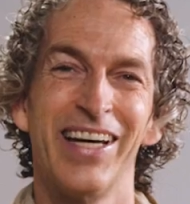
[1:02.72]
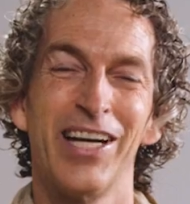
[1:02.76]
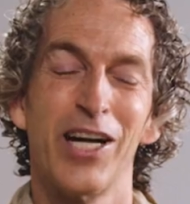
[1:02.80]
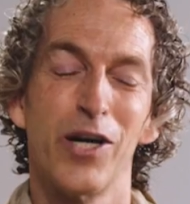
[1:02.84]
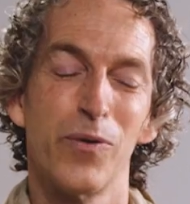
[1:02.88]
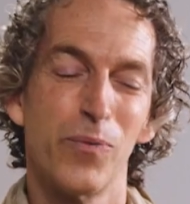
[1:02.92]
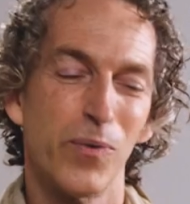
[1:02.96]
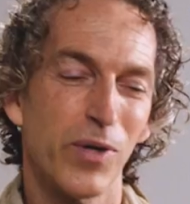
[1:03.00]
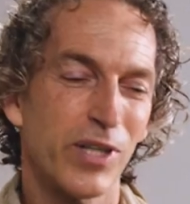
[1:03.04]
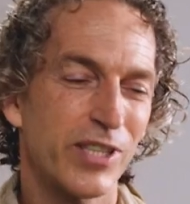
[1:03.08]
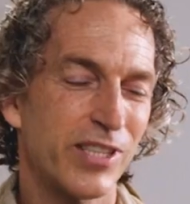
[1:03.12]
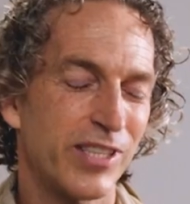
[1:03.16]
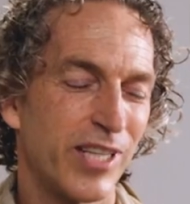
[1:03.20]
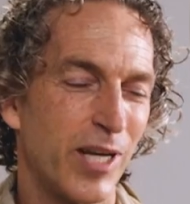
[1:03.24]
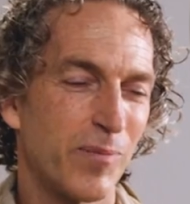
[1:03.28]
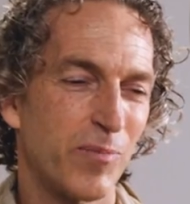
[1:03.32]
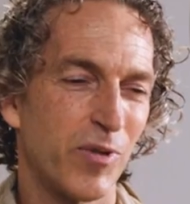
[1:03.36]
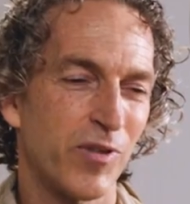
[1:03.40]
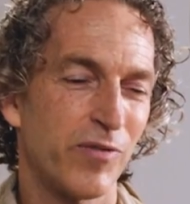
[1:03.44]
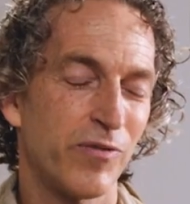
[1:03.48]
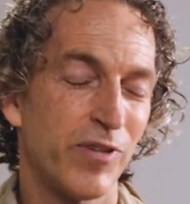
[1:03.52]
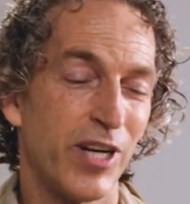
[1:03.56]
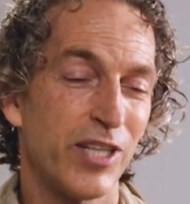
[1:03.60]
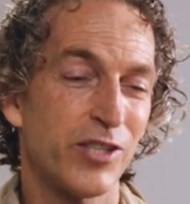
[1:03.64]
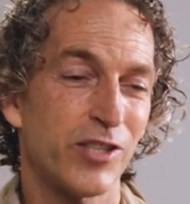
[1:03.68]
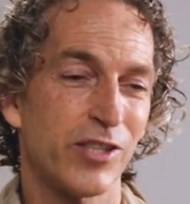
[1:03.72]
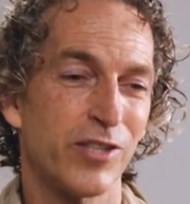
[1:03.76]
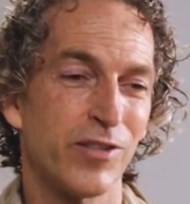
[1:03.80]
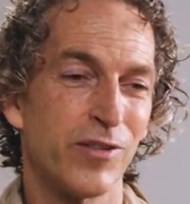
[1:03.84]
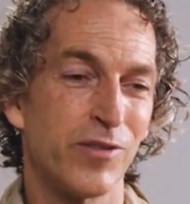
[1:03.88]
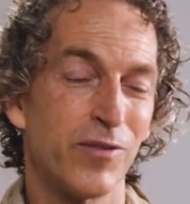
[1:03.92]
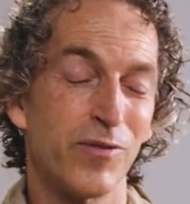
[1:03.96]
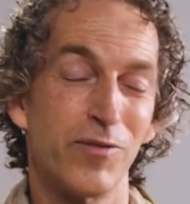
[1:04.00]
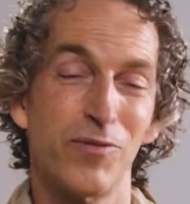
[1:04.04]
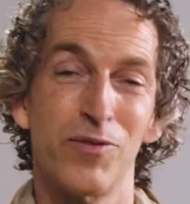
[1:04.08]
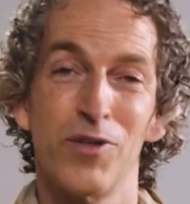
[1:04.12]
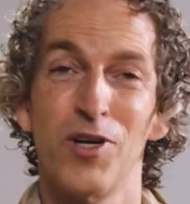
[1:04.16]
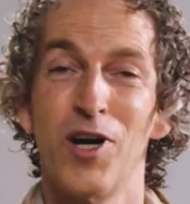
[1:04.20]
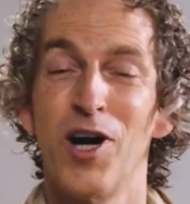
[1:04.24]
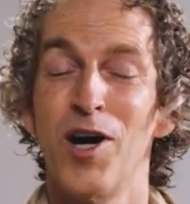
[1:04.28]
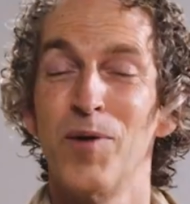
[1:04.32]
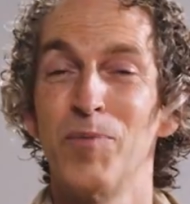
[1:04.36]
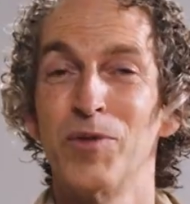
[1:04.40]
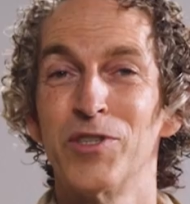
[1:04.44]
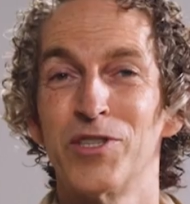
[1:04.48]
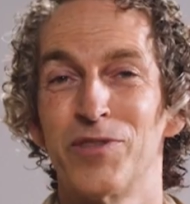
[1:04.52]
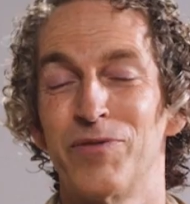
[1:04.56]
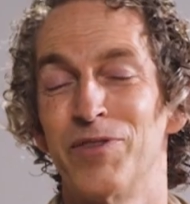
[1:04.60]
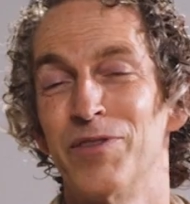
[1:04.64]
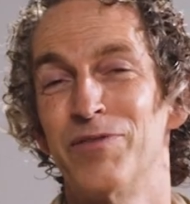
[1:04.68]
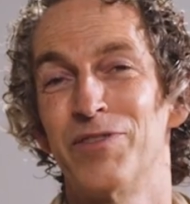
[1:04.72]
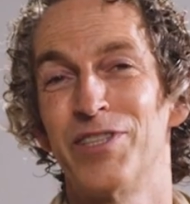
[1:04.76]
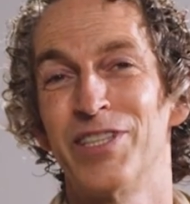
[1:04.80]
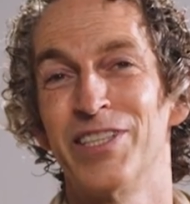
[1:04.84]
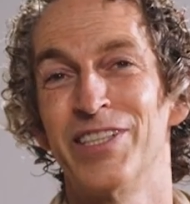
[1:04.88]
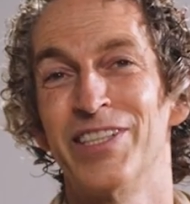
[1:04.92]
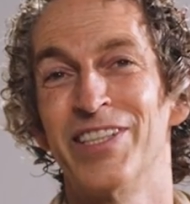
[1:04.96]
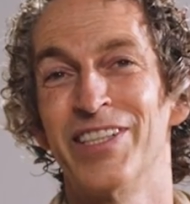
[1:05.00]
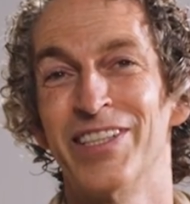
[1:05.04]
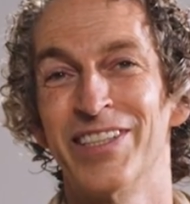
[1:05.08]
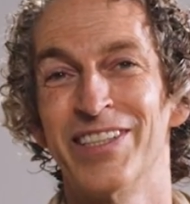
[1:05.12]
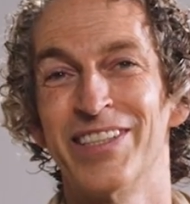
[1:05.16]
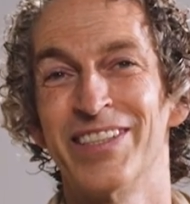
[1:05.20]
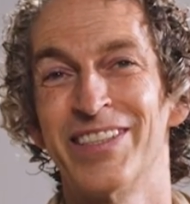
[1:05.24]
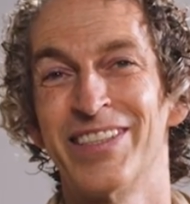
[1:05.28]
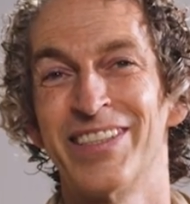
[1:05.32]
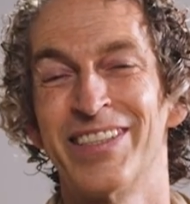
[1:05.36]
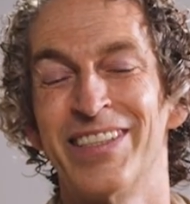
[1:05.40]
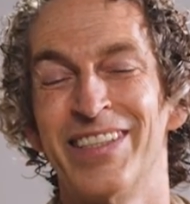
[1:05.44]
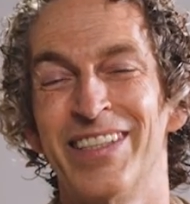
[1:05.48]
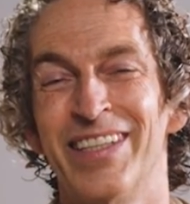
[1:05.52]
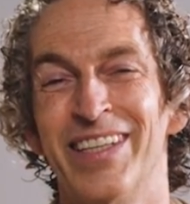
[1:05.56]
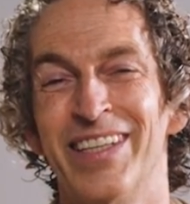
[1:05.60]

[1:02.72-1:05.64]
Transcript: and I worked in that profession for almost 15 years.